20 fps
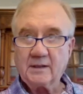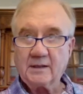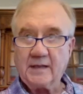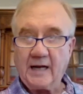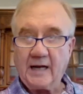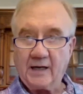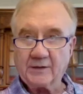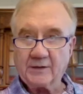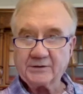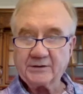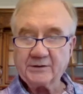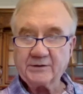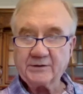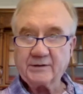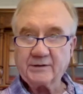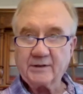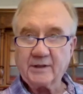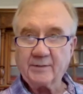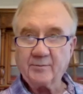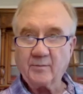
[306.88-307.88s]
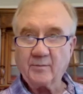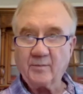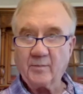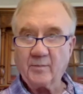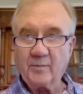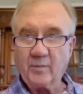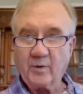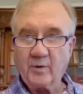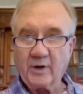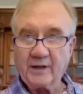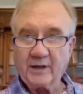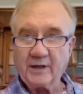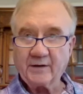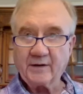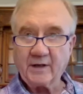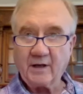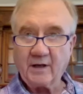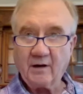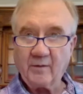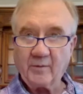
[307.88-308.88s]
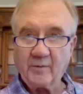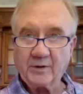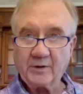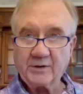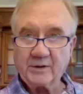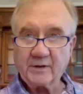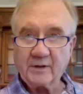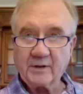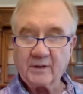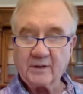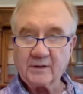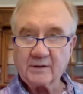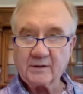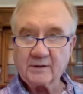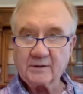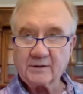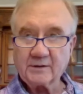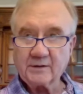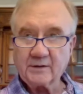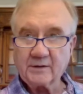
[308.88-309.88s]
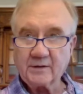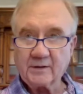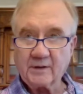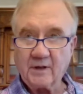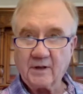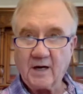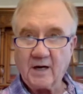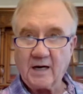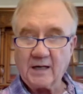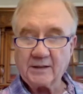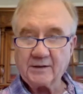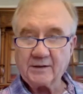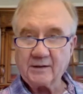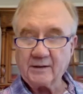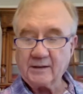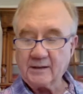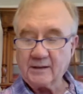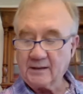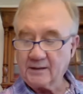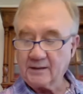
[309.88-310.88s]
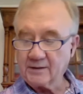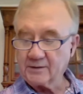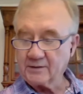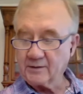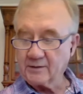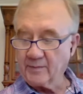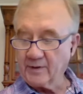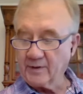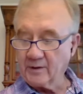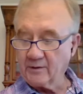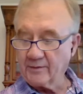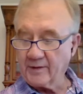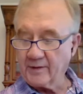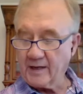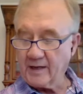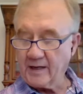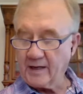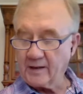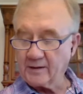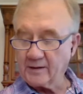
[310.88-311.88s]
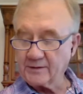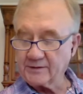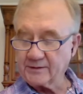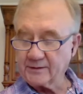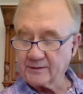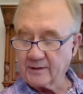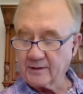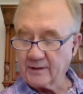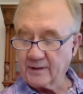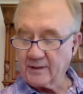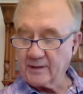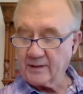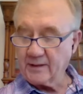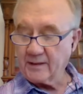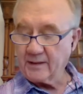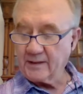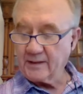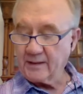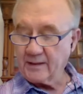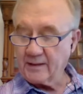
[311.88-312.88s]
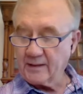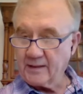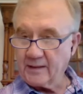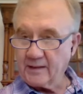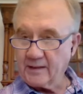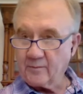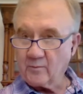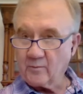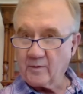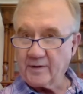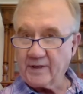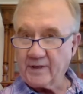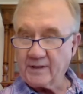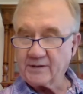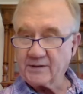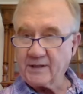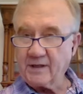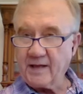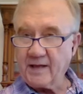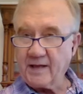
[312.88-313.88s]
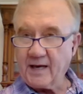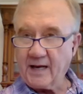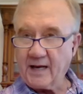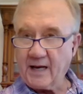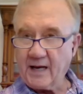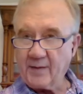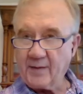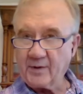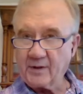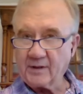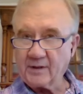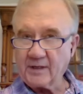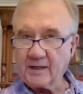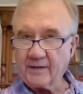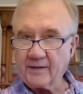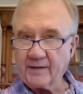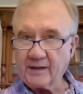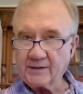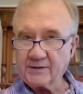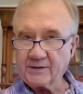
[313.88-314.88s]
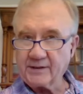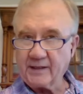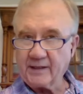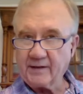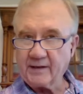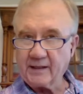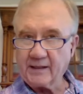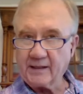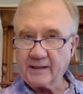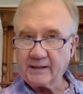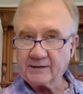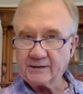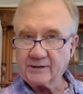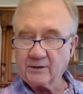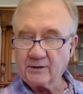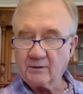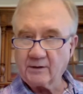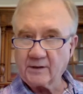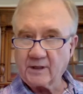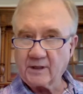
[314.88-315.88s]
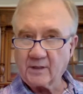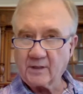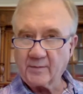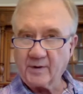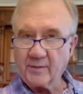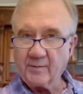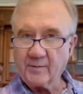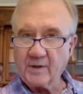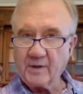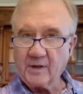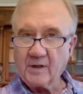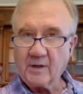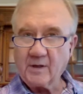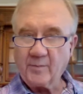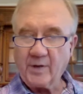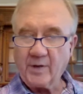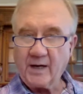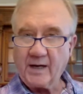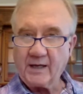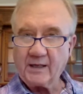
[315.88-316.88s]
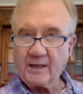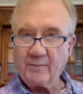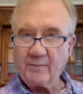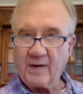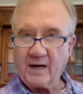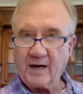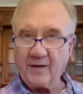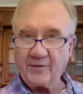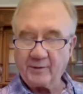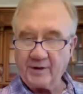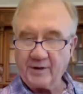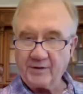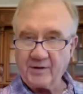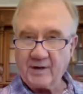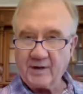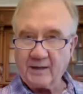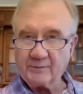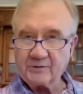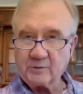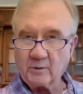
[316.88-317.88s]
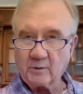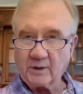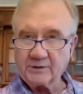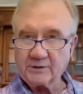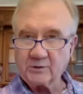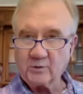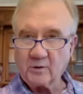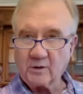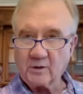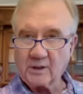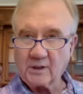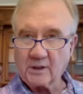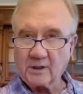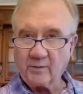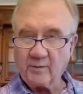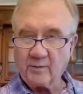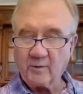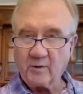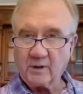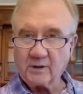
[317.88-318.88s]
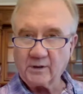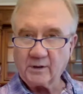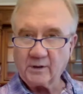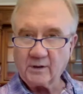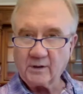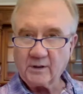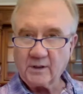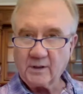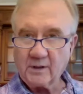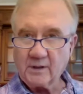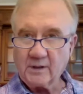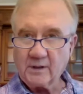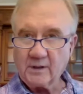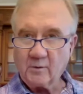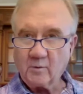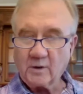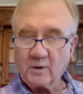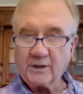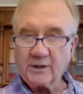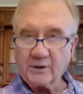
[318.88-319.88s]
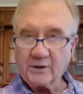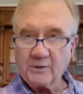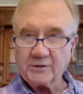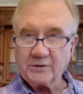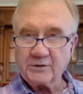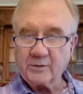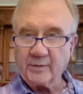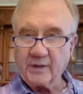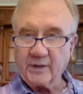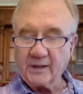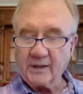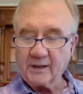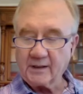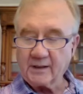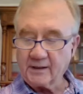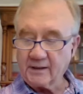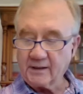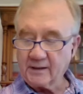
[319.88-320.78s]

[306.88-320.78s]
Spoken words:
houses that bring the lumber to the lot to build the house, when they see that happen and they see that it's still going to be paid by three times what it's going to, what it used to be,